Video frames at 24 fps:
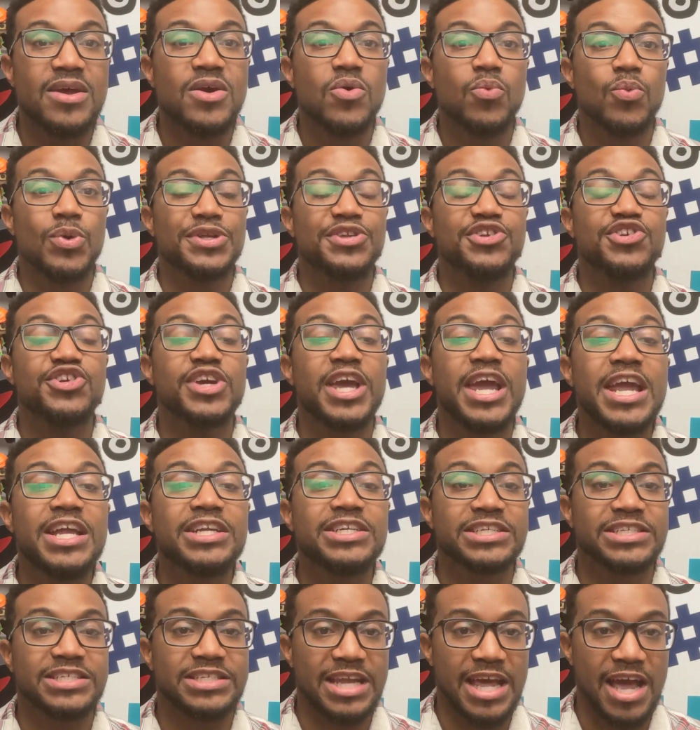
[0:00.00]
what
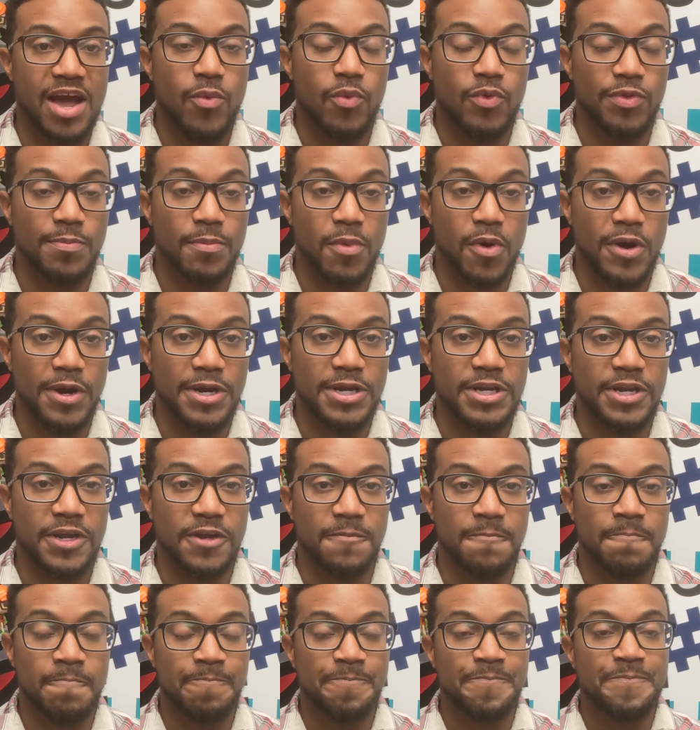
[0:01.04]
changes now with
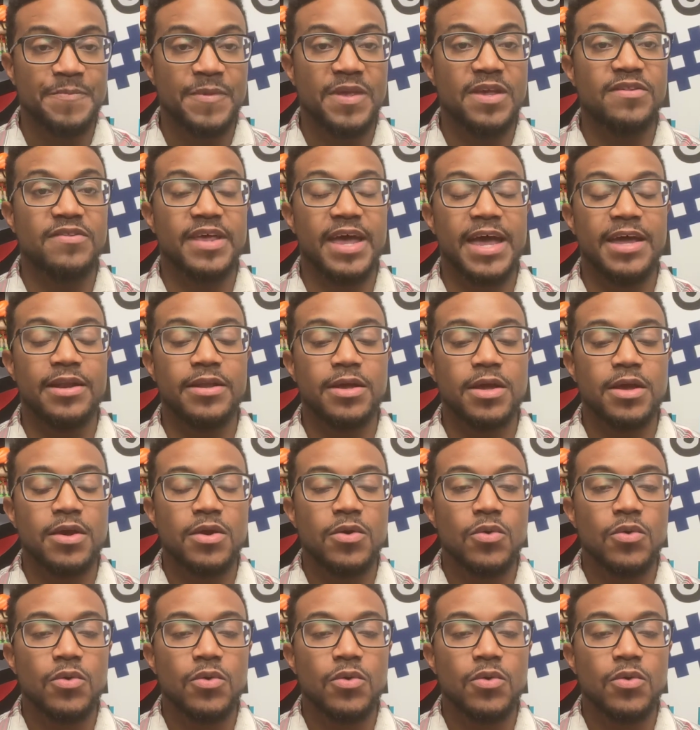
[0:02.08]
marketing is that